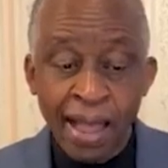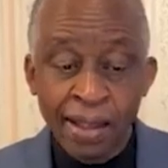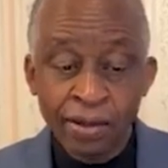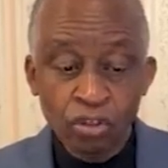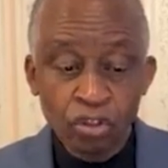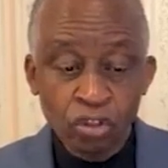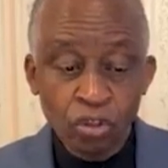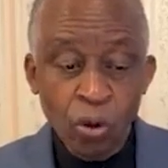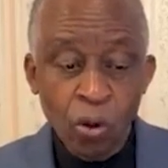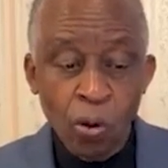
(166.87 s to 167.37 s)

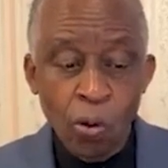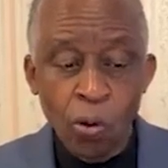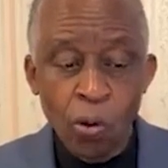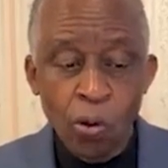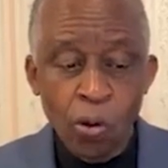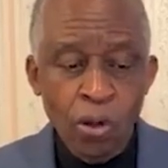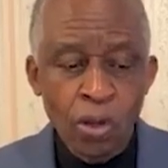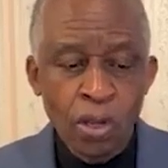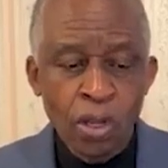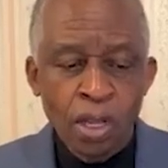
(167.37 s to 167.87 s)
And
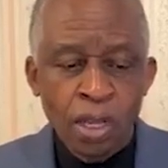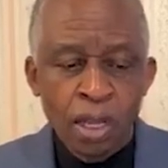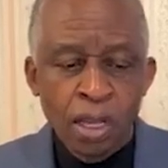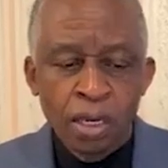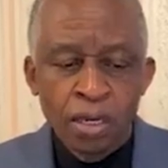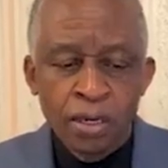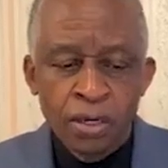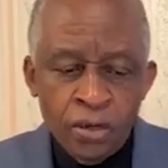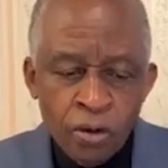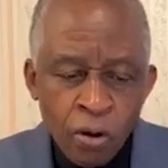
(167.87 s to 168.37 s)
so,
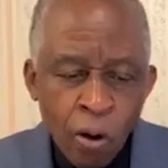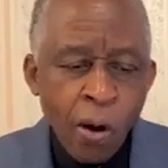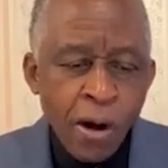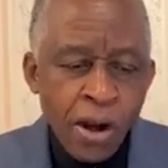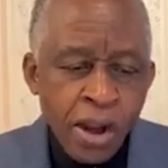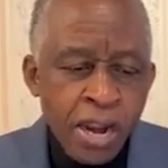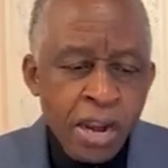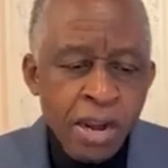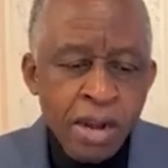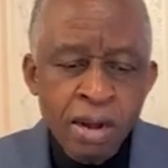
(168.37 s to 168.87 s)

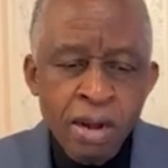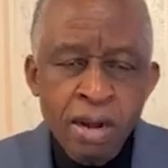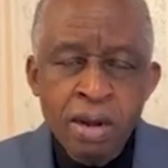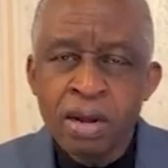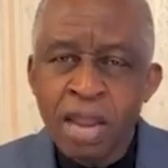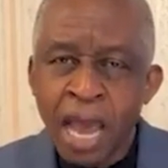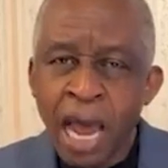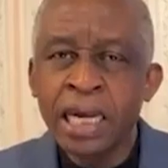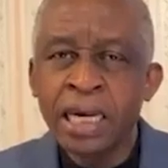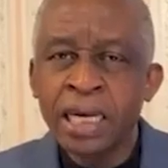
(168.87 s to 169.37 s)

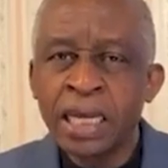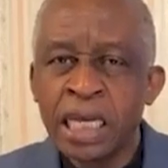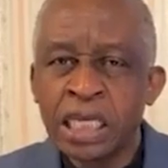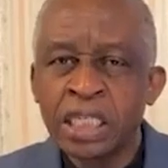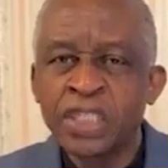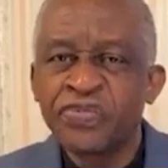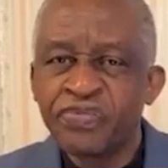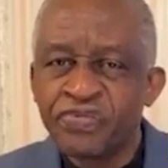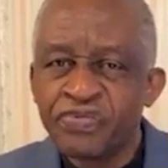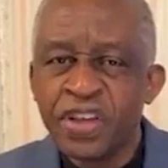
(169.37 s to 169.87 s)
knowing that
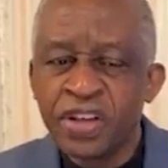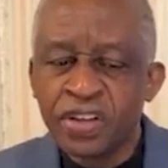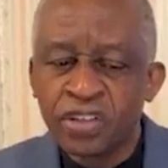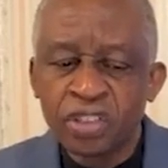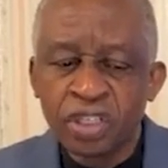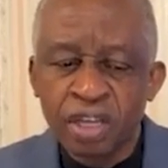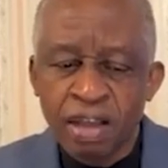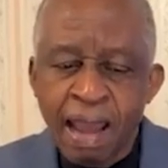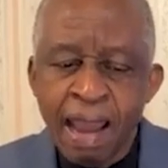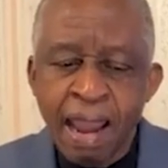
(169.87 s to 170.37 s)
his
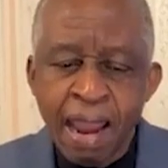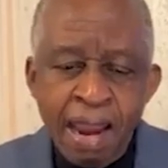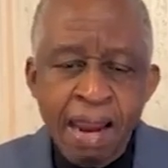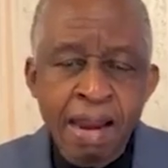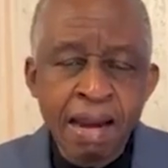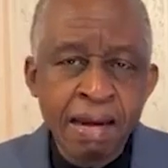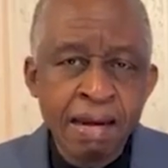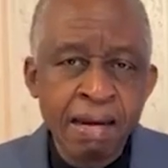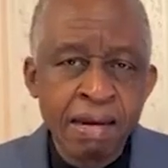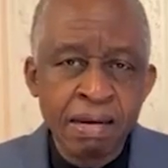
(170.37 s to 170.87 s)
fixed
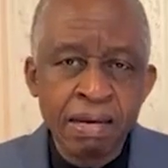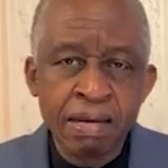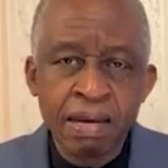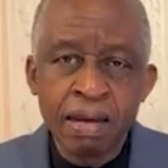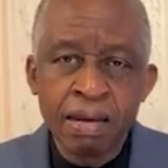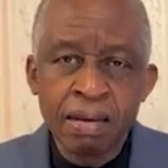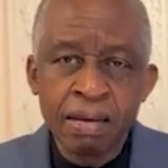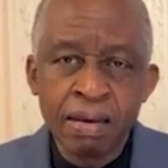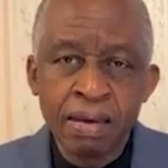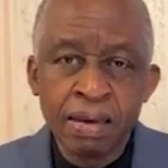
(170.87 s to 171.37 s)

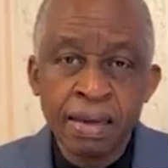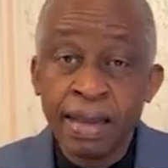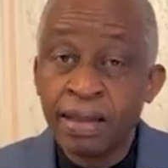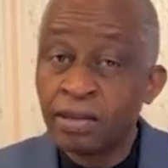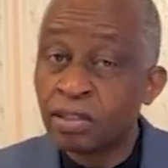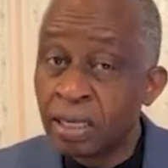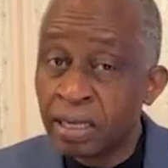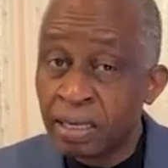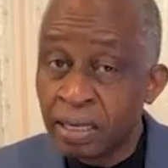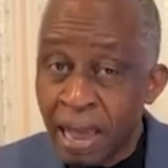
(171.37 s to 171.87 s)
end
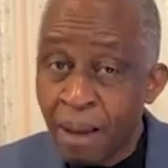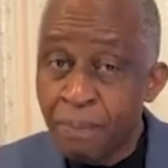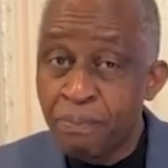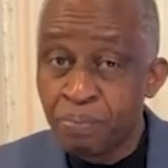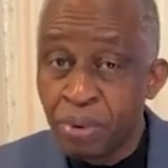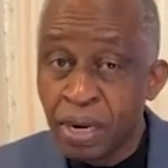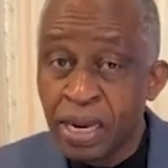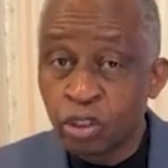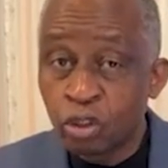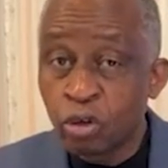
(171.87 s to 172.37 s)
is in
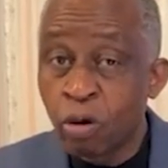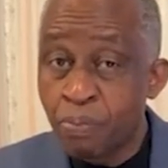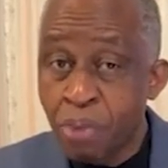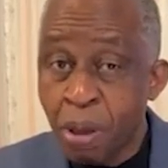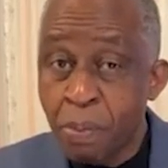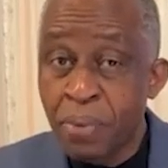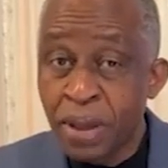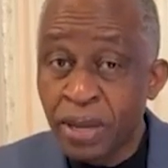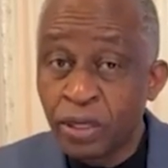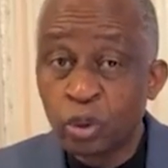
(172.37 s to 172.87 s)
that place
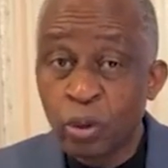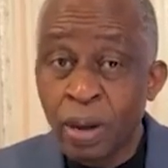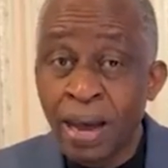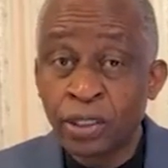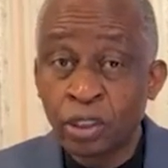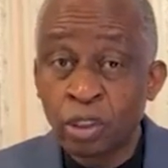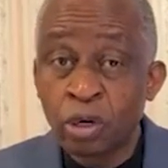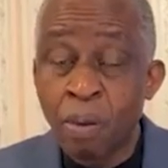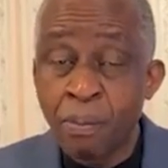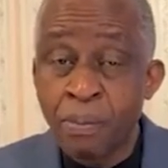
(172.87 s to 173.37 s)
of perpetual